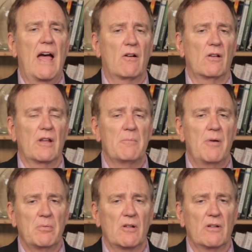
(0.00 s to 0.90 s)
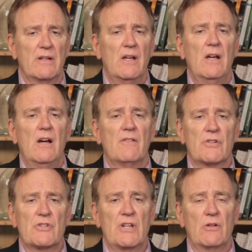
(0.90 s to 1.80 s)
accolade publicly
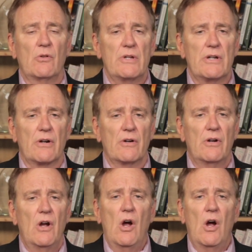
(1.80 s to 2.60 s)
for a single year,